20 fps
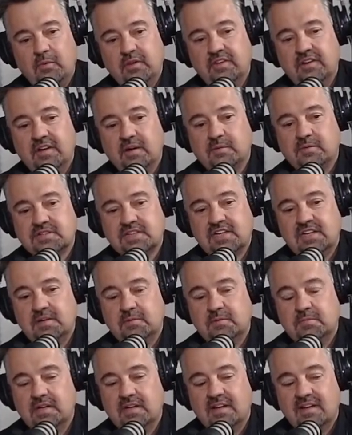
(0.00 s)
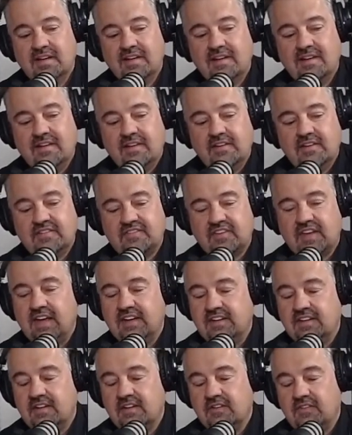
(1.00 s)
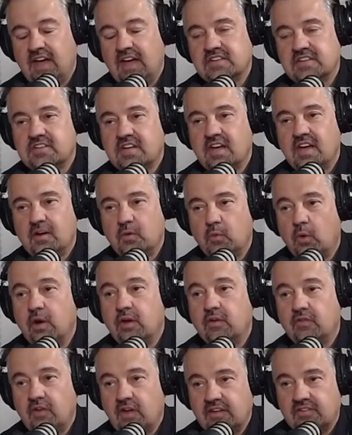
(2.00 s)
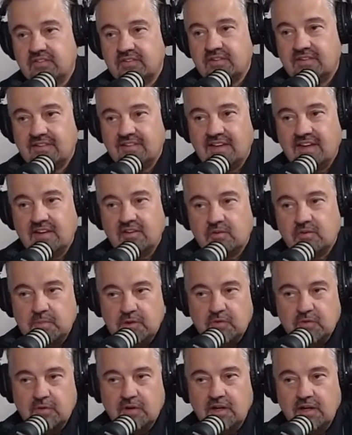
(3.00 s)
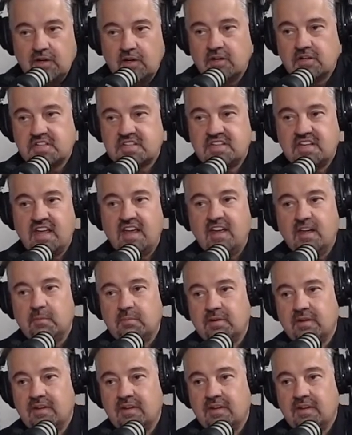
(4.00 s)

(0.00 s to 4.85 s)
the double T, but this idea of #OneOfUs, that has been really our stamp.